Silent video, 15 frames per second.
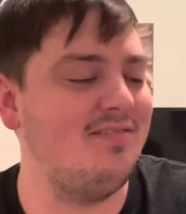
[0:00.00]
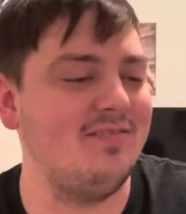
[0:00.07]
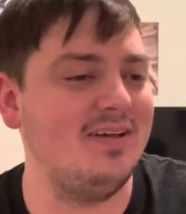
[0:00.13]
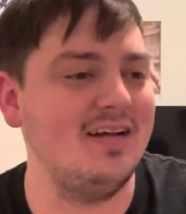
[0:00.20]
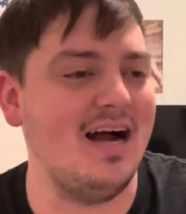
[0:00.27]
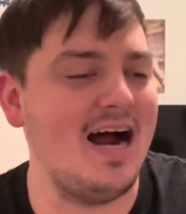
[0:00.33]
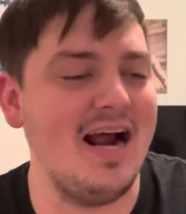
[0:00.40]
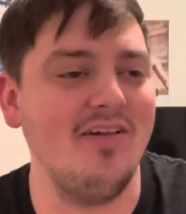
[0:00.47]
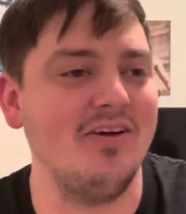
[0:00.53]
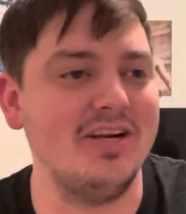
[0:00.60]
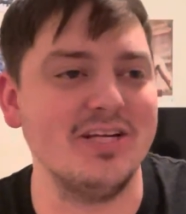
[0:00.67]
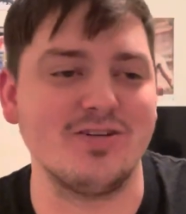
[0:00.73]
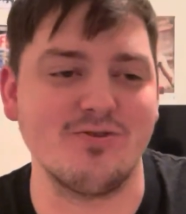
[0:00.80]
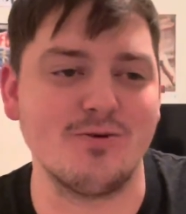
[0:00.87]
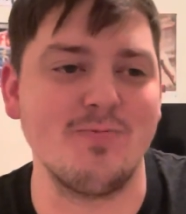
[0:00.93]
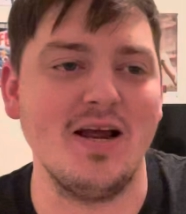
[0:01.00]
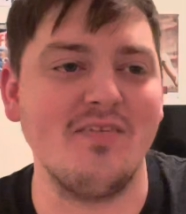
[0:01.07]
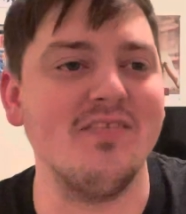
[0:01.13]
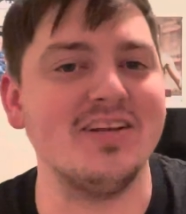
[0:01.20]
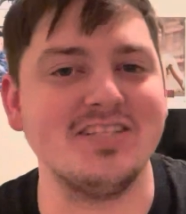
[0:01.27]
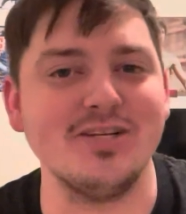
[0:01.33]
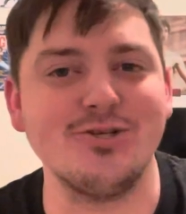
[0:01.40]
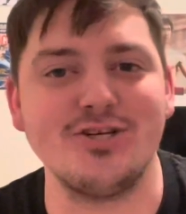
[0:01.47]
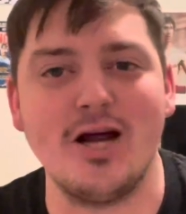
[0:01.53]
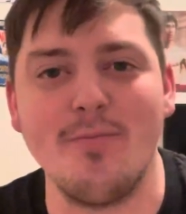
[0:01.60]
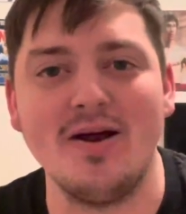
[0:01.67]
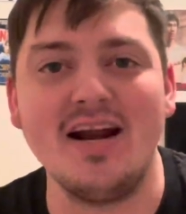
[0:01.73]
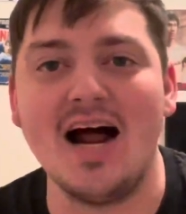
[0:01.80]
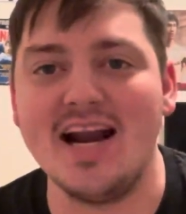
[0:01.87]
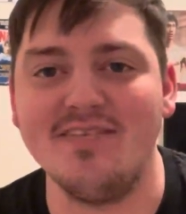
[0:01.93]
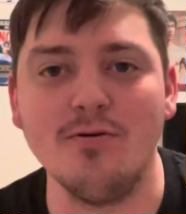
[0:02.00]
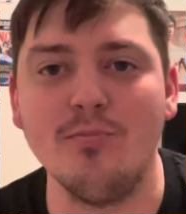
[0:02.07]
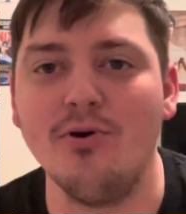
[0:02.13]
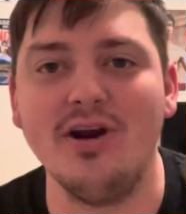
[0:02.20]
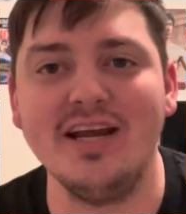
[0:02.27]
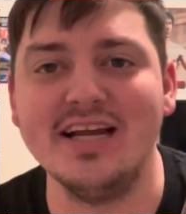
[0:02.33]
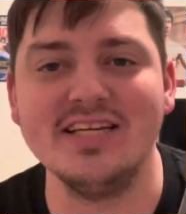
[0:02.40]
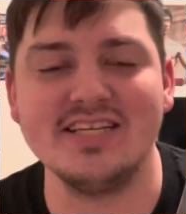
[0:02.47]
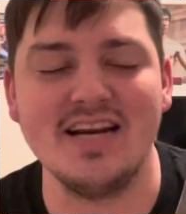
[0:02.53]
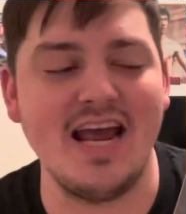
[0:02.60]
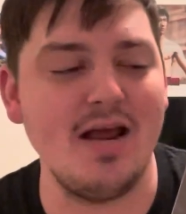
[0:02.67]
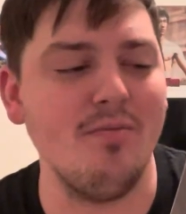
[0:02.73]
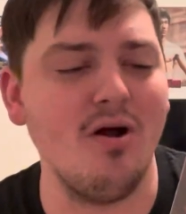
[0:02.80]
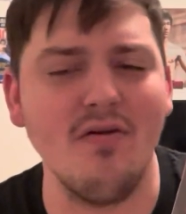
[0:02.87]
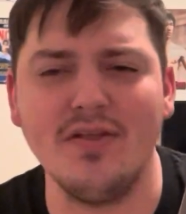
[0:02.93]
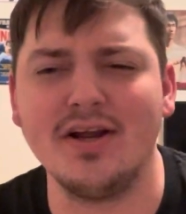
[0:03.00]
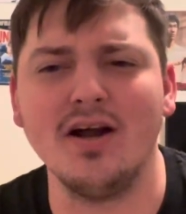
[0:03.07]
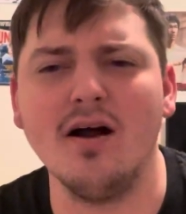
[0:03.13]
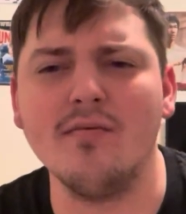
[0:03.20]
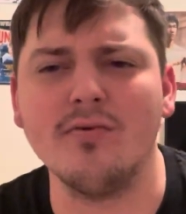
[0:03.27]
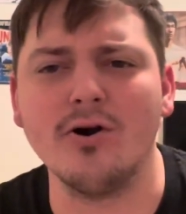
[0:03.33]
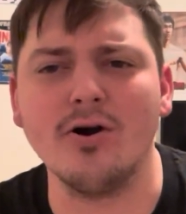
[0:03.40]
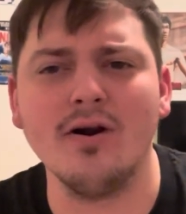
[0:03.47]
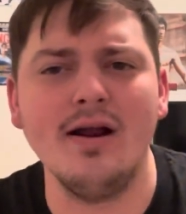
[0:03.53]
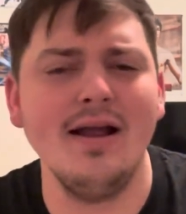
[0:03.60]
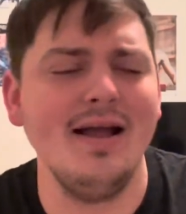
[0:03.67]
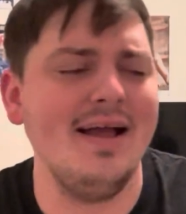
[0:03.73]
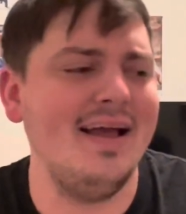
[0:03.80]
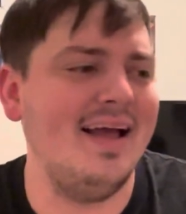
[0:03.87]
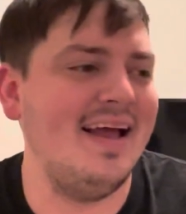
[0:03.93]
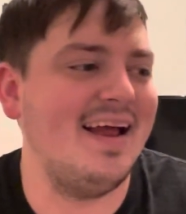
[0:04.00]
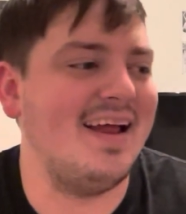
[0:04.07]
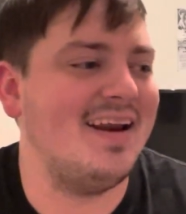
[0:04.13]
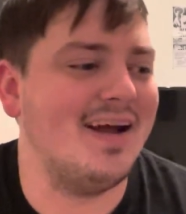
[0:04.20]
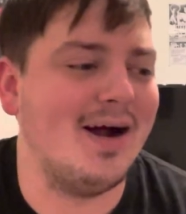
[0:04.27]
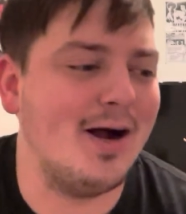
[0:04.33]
highly disrespect Vincent Zhao by not even putting his name on the cover. And